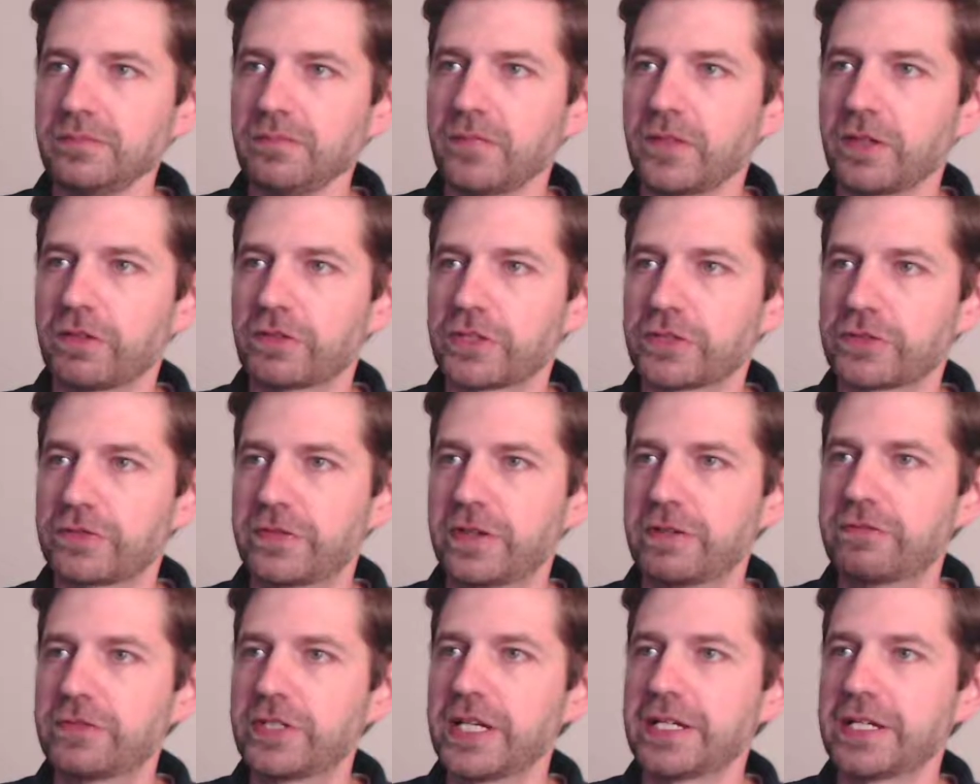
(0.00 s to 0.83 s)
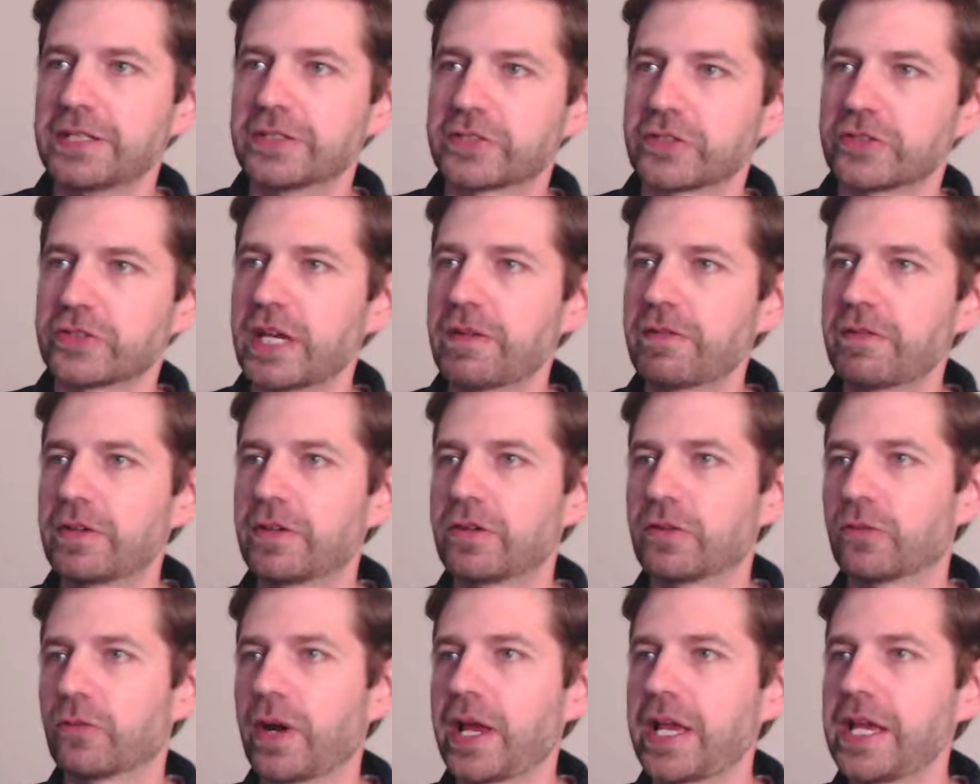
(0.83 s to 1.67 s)
Verse 15 So David
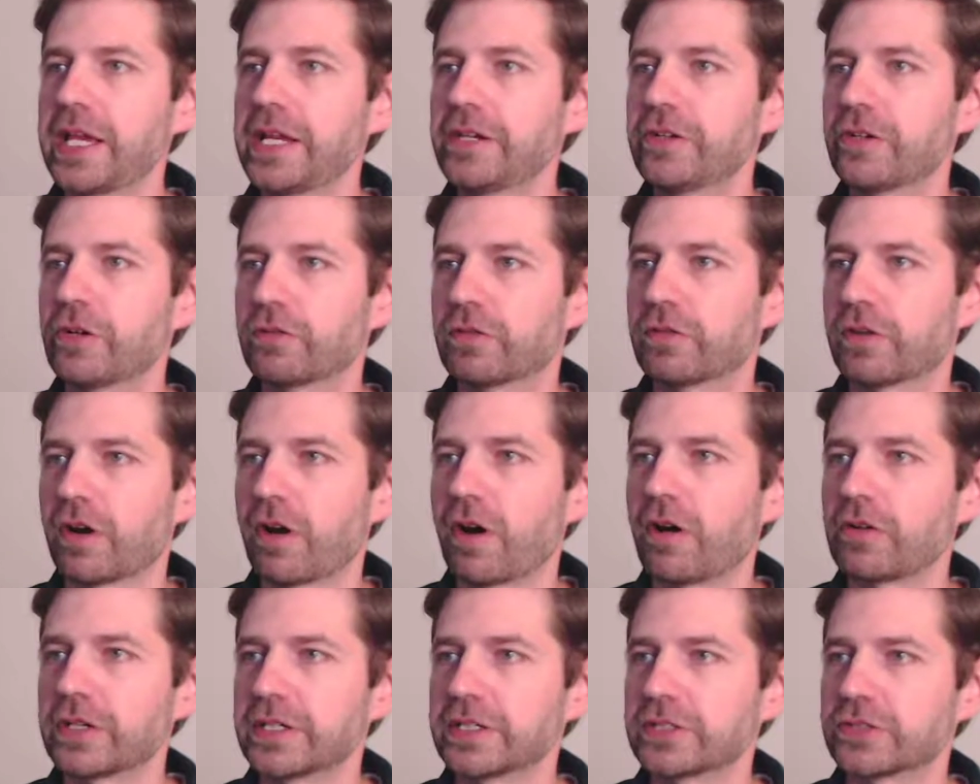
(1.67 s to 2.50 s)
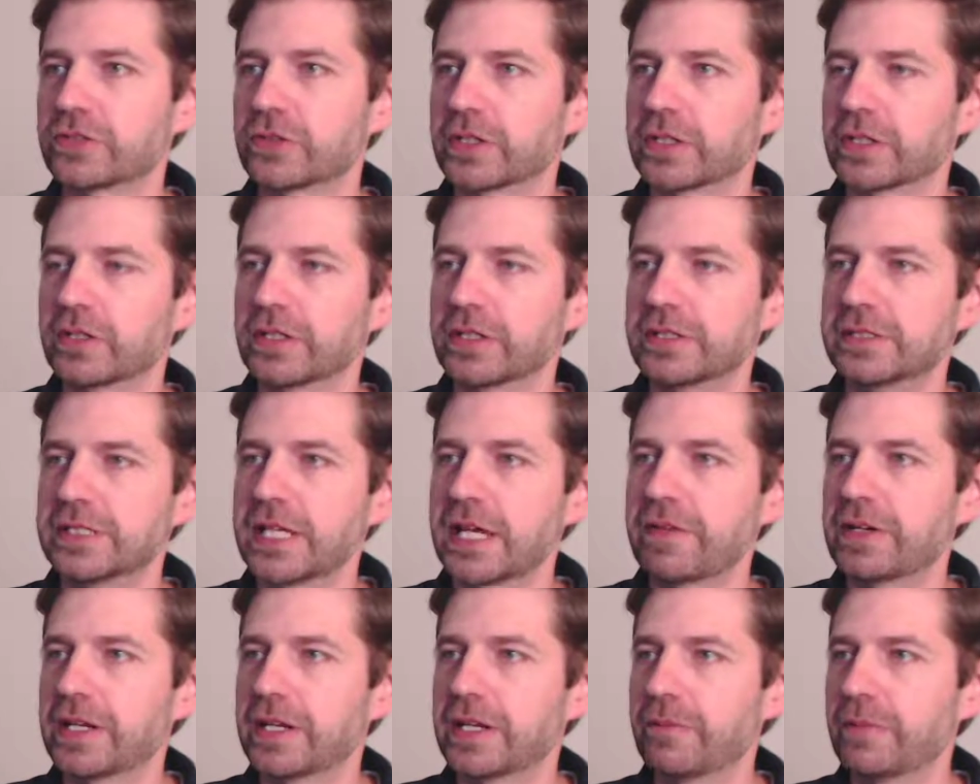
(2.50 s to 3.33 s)
reigned over all Israel, and
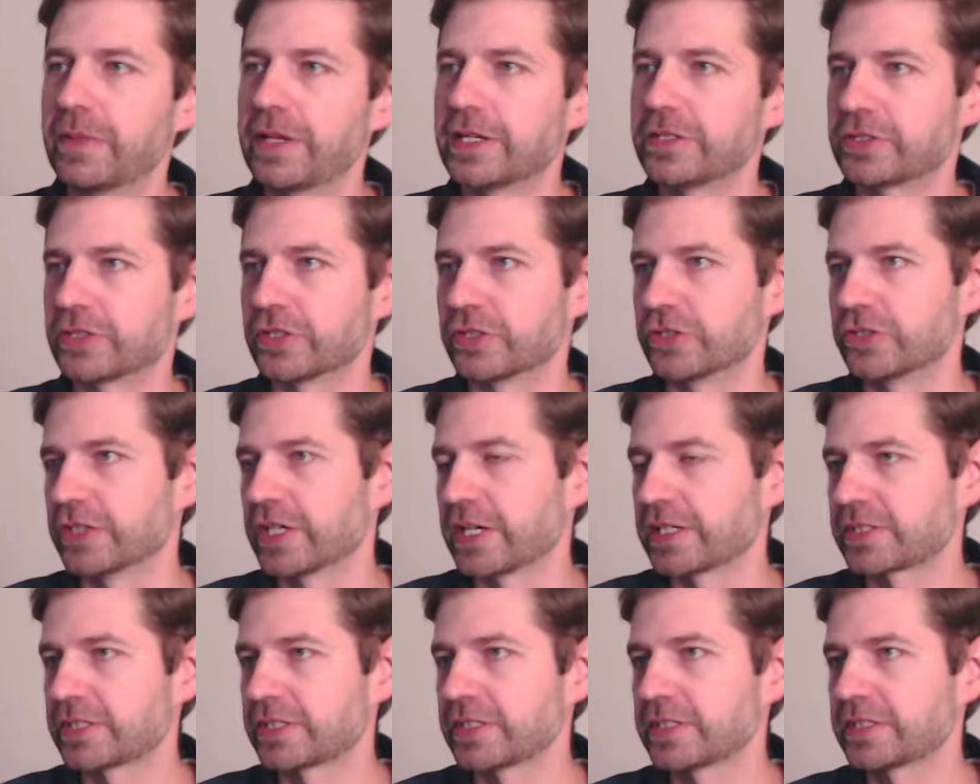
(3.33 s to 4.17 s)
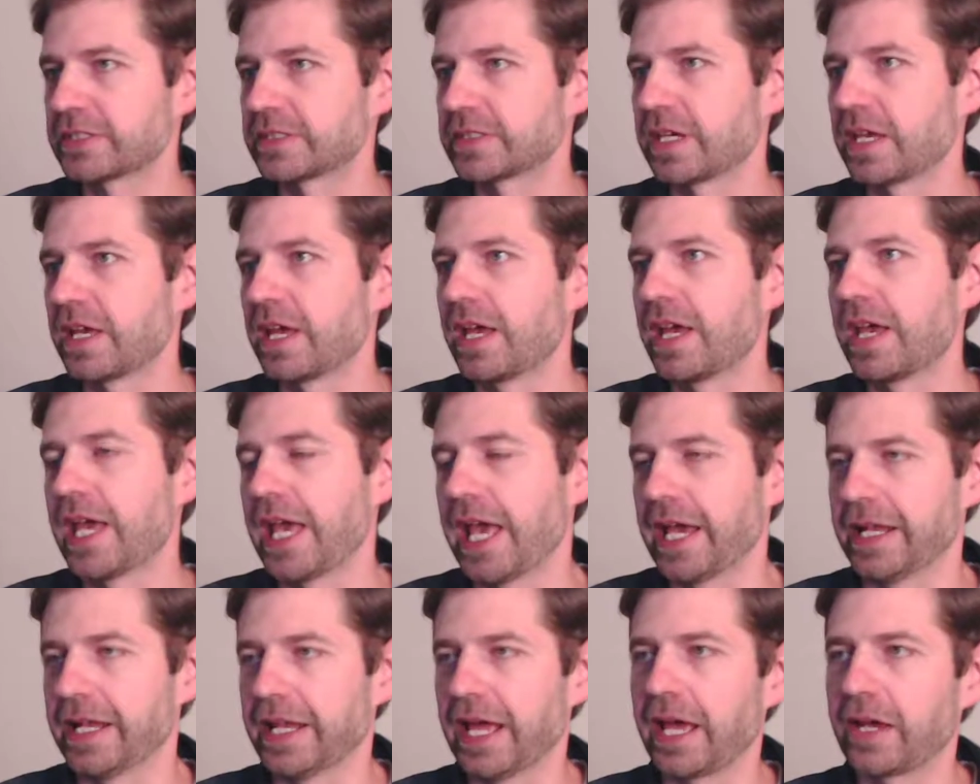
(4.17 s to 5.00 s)
David administered justice
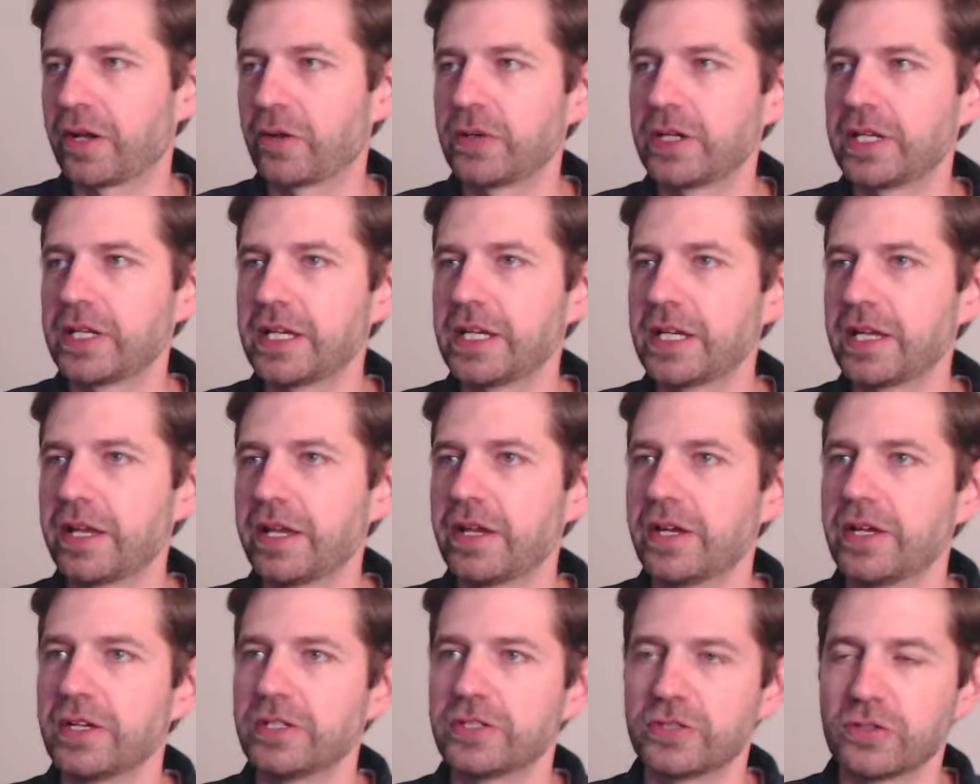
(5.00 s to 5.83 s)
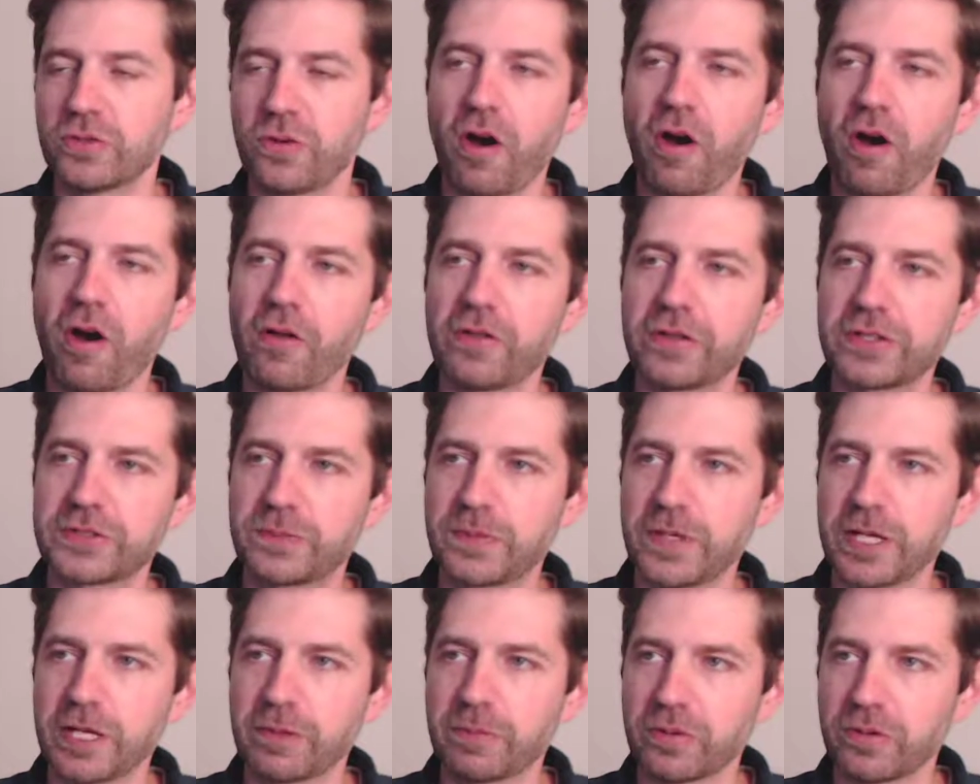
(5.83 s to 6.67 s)
and equity to all his
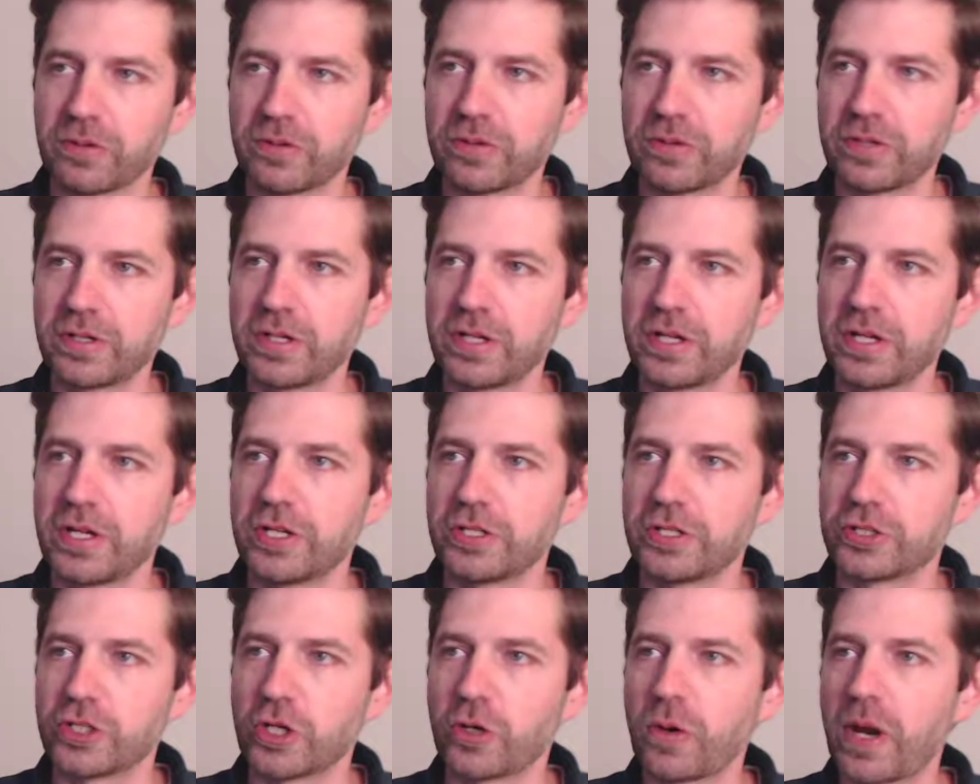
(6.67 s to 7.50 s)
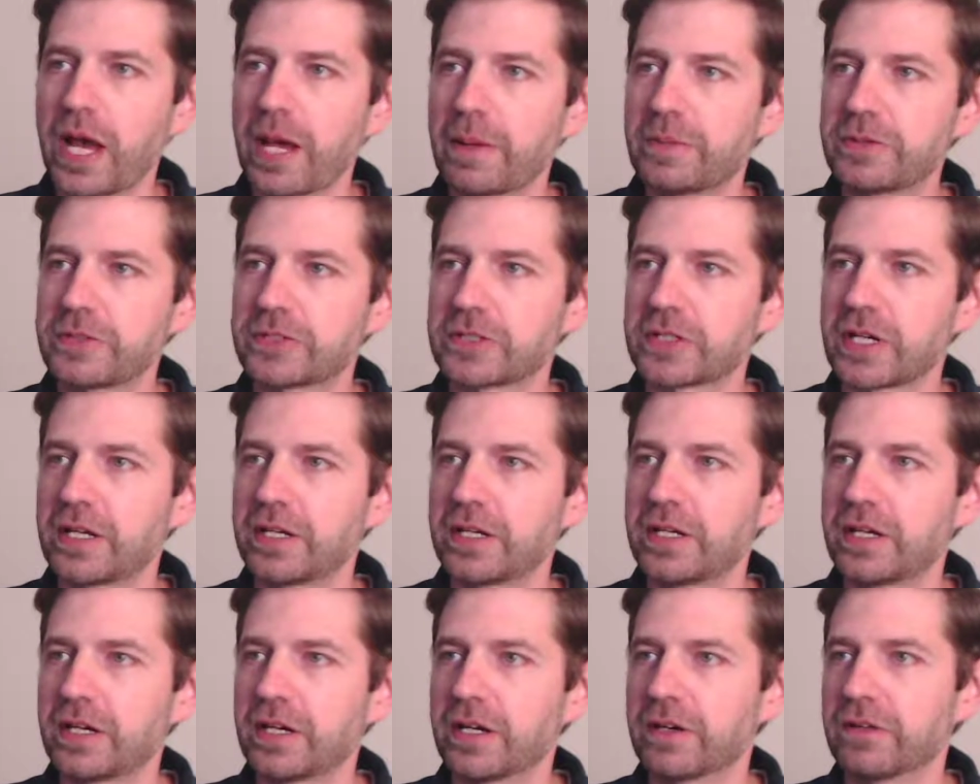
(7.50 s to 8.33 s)
people. Joab,
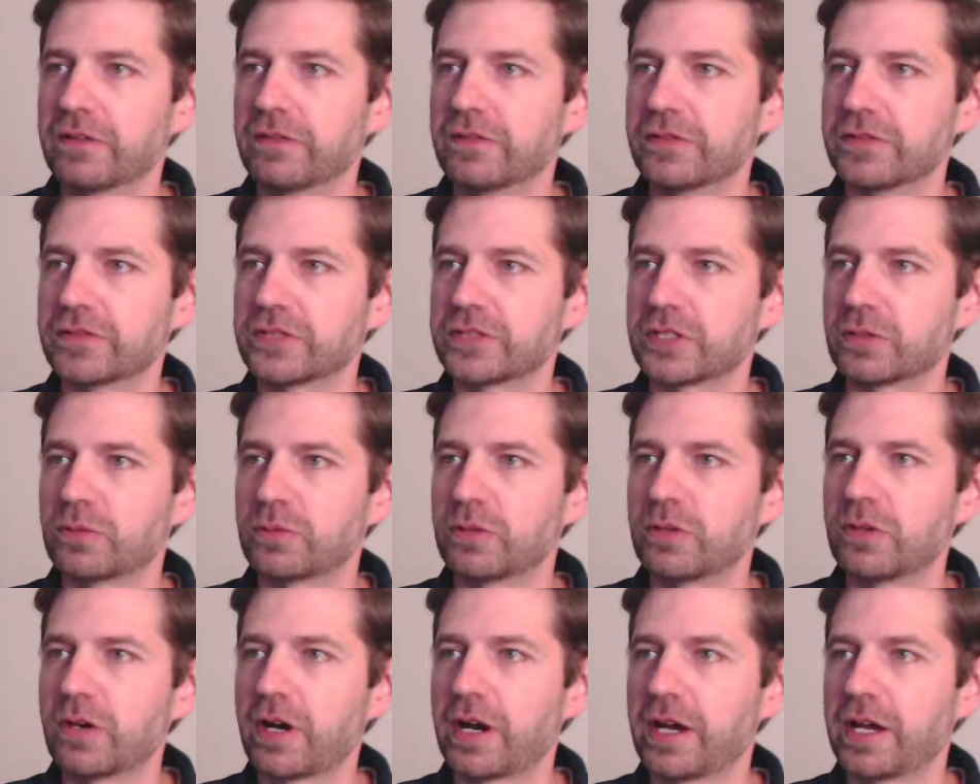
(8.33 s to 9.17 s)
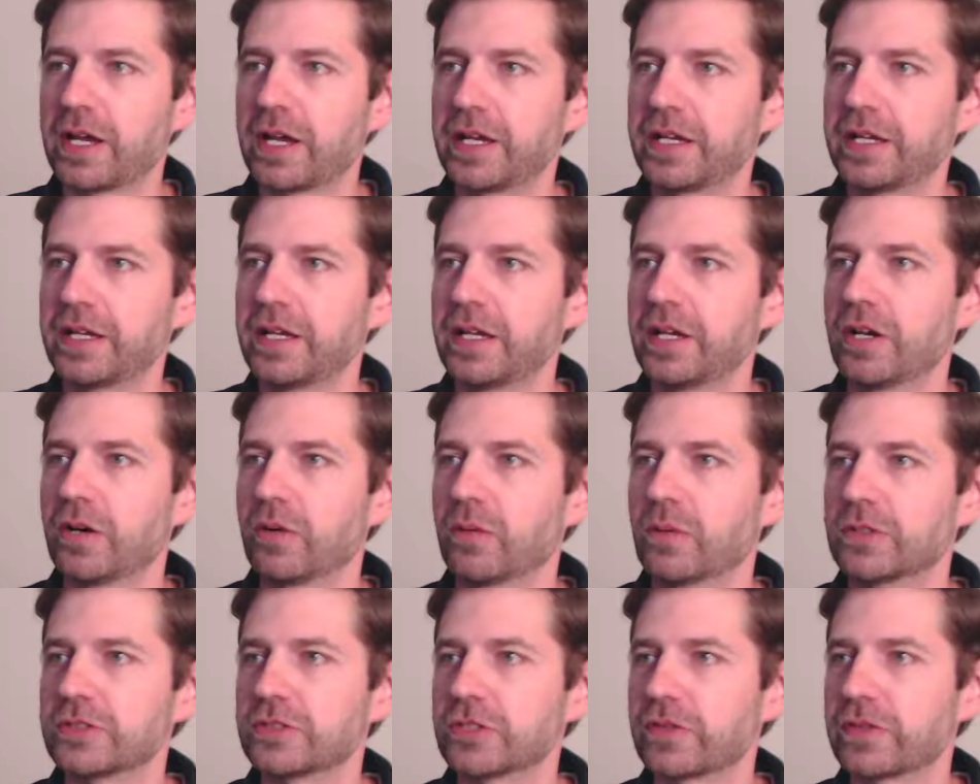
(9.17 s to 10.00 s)
son of Zeruiah,
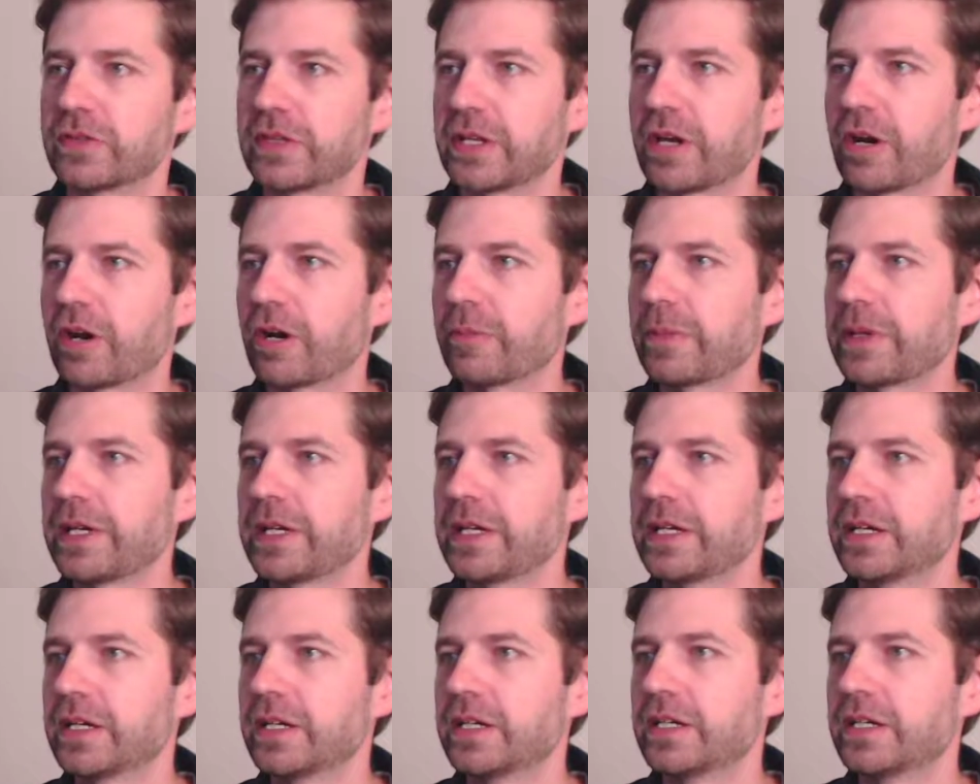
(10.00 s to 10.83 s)
was over the army.